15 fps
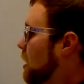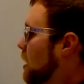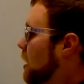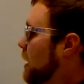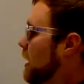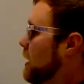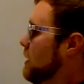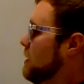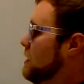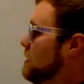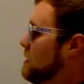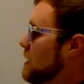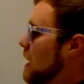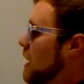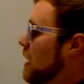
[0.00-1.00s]
I get the
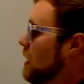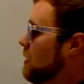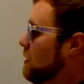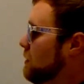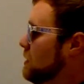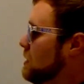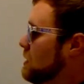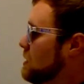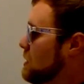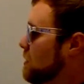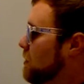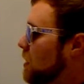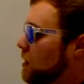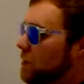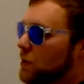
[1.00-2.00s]
sine of
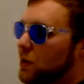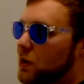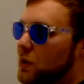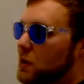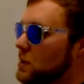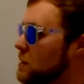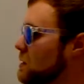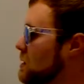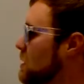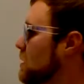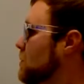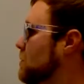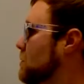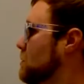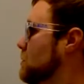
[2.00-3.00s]
65 degrees is
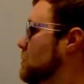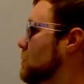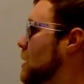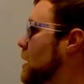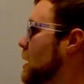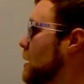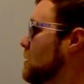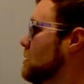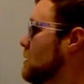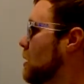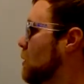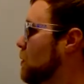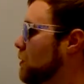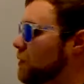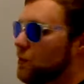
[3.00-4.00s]
equal to x
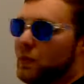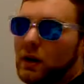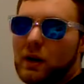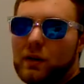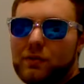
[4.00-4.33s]
over 5.